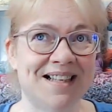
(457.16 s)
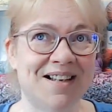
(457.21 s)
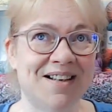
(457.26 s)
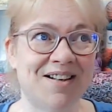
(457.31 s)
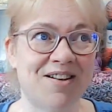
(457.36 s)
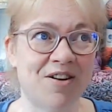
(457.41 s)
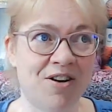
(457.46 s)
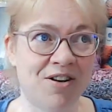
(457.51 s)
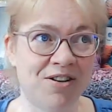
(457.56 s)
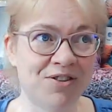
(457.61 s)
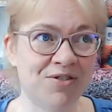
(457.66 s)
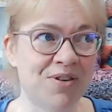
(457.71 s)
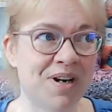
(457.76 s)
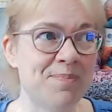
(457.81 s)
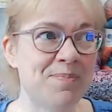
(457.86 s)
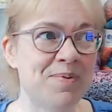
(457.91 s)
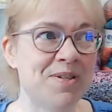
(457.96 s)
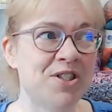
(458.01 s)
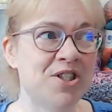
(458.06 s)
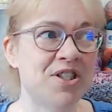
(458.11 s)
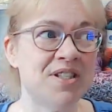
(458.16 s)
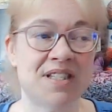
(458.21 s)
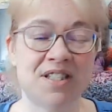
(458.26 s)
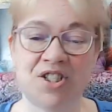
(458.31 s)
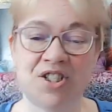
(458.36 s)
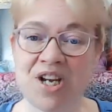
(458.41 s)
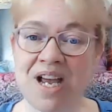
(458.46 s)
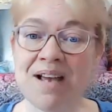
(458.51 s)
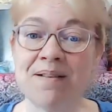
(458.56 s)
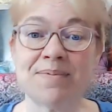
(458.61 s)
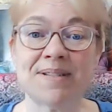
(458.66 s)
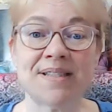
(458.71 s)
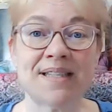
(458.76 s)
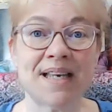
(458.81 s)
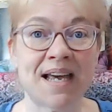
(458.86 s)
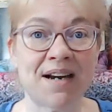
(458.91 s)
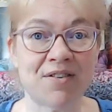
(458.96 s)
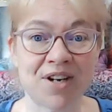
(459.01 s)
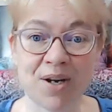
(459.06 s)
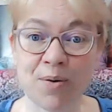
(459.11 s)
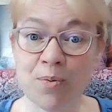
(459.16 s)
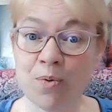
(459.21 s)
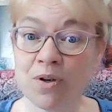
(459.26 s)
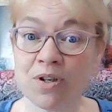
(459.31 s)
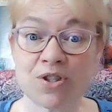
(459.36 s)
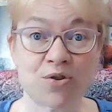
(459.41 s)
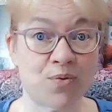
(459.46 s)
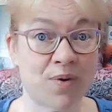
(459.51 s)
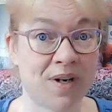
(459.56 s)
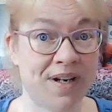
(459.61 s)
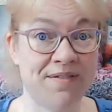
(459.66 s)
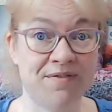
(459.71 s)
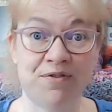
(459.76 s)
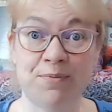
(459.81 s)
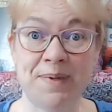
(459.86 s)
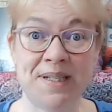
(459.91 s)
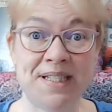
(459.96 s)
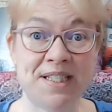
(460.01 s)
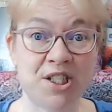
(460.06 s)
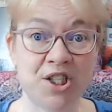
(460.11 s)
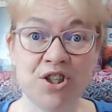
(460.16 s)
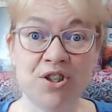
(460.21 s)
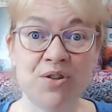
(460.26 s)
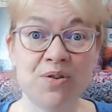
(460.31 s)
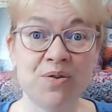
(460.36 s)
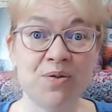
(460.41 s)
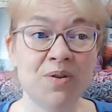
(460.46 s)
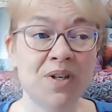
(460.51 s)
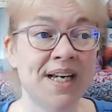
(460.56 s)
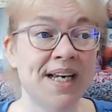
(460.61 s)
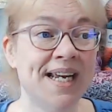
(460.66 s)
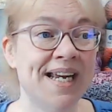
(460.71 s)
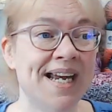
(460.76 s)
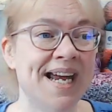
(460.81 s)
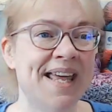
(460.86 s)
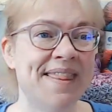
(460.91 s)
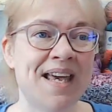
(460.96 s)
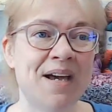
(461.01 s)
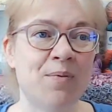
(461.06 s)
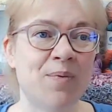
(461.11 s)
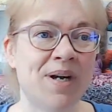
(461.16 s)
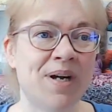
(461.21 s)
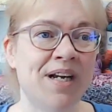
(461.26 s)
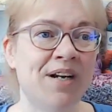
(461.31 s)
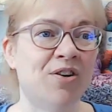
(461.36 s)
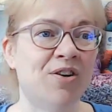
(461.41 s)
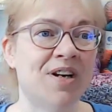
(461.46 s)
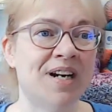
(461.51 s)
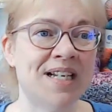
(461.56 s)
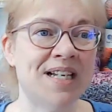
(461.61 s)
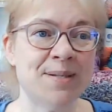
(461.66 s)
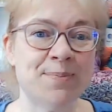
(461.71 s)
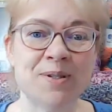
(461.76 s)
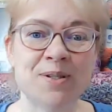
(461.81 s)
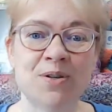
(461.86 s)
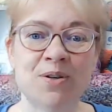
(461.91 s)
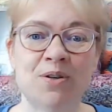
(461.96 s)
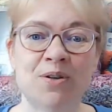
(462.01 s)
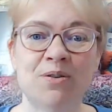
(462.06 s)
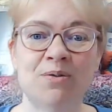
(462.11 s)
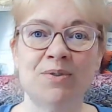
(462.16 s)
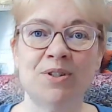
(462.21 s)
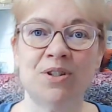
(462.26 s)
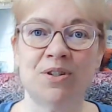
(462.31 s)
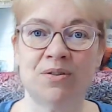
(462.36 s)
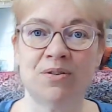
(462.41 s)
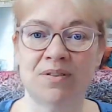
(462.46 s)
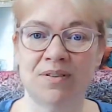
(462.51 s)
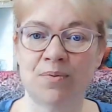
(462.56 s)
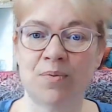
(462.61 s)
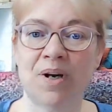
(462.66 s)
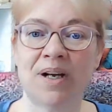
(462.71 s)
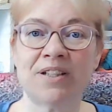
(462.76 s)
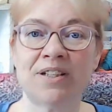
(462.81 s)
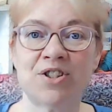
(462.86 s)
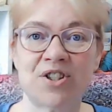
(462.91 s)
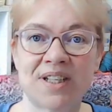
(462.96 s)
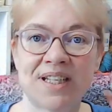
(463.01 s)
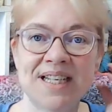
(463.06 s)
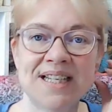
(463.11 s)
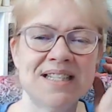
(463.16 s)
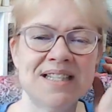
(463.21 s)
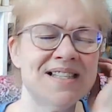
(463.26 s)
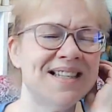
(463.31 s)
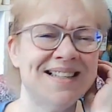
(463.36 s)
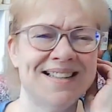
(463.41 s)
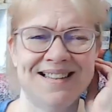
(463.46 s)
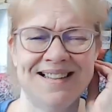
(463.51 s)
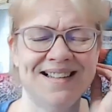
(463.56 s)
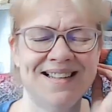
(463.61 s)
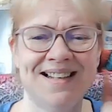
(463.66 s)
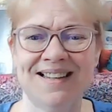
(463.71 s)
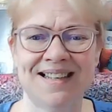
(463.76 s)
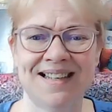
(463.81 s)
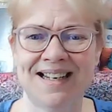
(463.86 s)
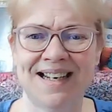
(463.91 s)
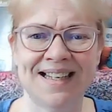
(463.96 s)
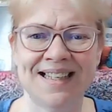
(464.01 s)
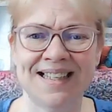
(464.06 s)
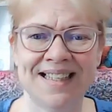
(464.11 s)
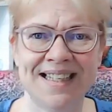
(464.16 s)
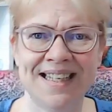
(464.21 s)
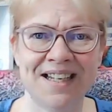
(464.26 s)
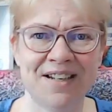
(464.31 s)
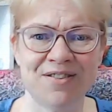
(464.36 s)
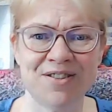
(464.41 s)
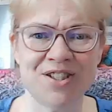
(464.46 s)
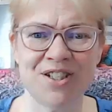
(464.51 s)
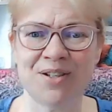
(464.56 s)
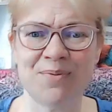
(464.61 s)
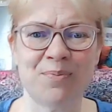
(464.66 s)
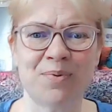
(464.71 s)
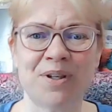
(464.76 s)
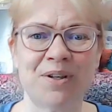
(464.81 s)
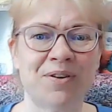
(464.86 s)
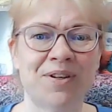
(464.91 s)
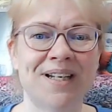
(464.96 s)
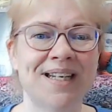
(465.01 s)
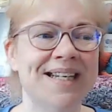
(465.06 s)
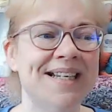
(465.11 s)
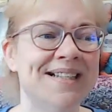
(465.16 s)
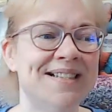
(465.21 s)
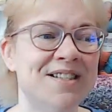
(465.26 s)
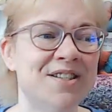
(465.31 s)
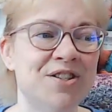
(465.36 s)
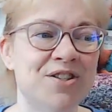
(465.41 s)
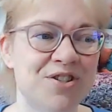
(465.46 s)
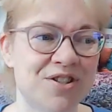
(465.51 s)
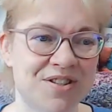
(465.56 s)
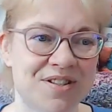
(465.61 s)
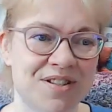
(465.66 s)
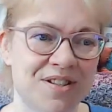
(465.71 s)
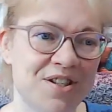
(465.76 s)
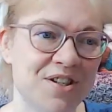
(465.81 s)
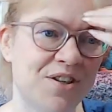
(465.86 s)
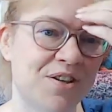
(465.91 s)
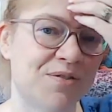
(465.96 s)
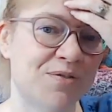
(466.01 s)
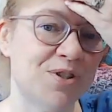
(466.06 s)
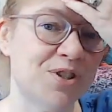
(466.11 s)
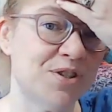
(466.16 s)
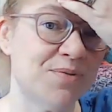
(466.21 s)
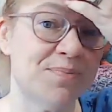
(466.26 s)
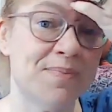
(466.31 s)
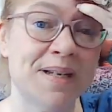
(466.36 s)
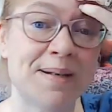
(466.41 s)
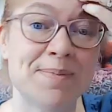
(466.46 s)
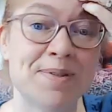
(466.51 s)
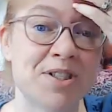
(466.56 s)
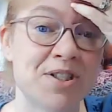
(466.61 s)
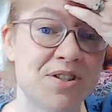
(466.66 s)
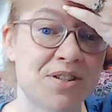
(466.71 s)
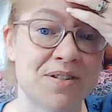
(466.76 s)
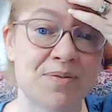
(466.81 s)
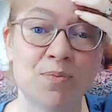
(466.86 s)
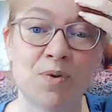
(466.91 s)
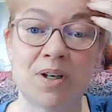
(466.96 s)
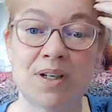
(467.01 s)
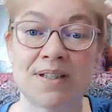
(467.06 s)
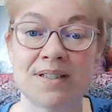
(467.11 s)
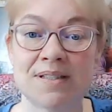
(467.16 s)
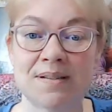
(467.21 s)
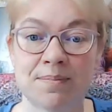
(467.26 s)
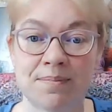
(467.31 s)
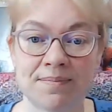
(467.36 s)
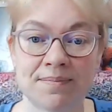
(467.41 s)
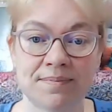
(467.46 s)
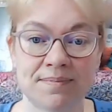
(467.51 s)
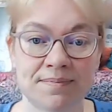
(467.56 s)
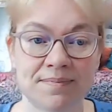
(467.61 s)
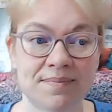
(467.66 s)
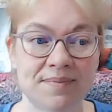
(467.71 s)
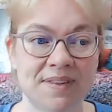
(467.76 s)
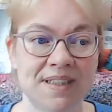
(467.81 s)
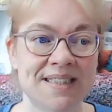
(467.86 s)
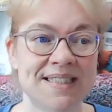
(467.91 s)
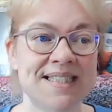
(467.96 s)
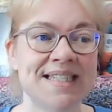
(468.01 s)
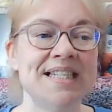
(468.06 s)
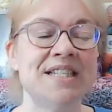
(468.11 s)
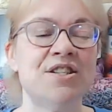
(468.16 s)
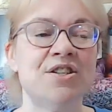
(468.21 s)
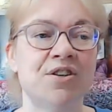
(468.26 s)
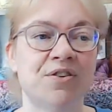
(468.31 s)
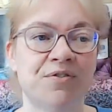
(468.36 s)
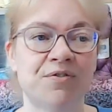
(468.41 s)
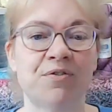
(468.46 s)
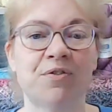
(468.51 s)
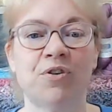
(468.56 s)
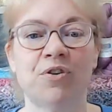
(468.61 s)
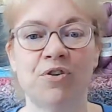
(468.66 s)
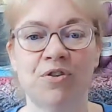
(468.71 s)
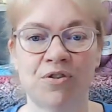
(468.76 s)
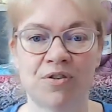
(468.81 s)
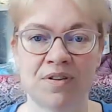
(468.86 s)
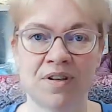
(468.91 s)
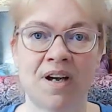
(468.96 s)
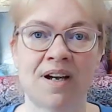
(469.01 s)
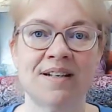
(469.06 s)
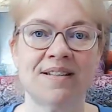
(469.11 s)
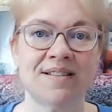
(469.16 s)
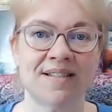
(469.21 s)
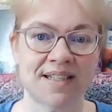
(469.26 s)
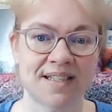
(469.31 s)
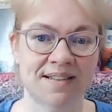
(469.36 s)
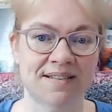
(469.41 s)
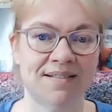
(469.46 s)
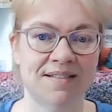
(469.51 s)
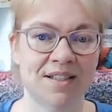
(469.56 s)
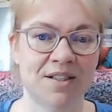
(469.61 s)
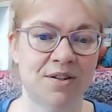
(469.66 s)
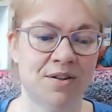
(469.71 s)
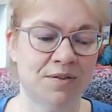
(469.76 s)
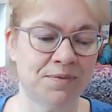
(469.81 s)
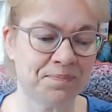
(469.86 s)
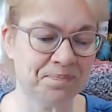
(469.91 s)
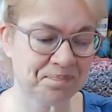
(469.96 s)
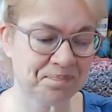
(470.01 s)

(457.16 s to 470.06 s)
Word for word: called her up and she said, Yep, Saturday works great for me too. And that way her husband's home. She watched the kids. Not that I didn't care. She didn't bring her kids. You just, you know, maybe she wanted some it's easier for her not, you know.